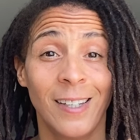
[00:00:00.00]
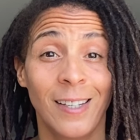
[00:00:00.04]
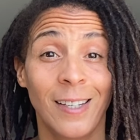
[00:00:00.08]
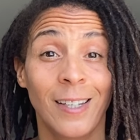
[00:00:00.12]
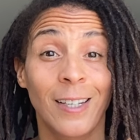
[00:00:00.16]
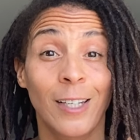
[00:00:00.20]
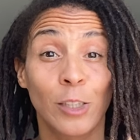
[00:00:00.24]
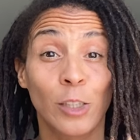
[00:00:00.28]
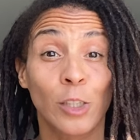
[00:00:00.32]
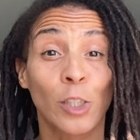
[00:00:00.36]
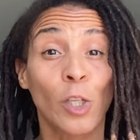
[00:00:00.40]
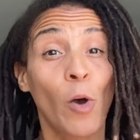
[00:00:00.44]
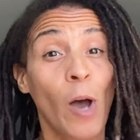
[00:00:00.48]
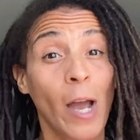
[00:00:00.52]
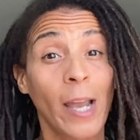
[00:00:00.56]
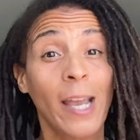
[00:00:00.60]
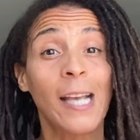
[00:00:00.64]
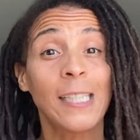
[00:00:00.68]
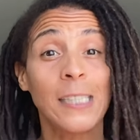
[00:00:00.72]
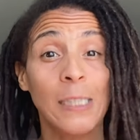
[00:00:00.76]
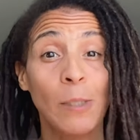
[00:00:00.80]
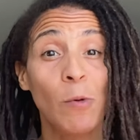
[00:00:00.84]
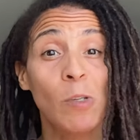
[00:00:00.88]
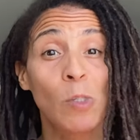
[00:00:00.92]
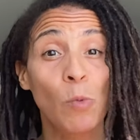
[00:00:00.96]
So I
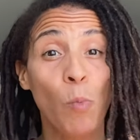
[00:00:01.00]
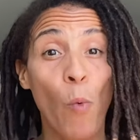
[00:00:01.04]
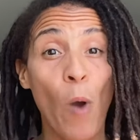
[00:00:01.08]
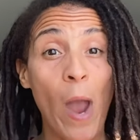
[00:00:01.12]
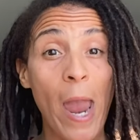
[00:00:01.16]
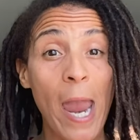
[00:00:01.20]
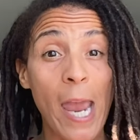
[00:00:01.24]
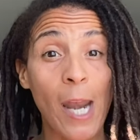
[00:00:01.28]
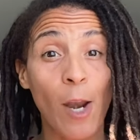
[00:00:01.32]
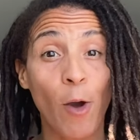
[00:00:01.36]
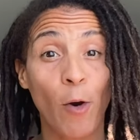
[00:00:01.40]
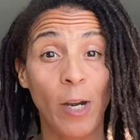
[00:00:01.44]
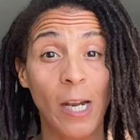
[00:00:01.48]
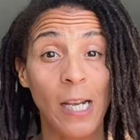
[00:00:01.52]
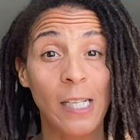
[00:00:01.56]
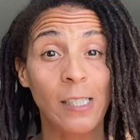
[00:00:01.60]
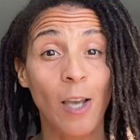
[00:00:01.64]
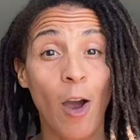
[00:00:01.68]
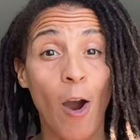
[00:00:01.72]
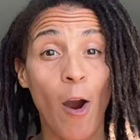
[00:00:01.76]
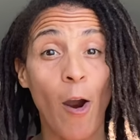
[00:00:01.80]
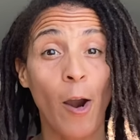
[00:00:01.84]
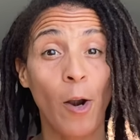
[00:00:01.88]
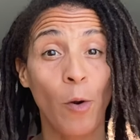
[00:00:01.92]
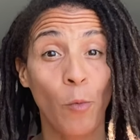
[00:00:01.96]
guess it was weighing on his
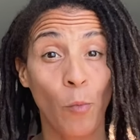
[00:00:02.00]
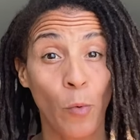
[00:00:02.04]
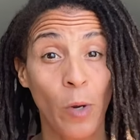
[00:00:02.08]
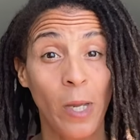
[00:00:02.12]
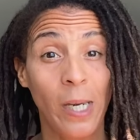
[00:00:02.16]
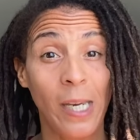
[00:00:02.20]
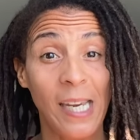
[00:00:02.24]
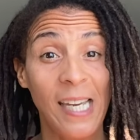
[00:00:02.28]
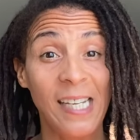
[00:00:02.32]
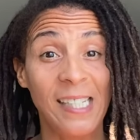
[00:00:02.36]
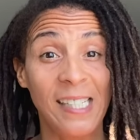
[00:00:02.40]
heart what he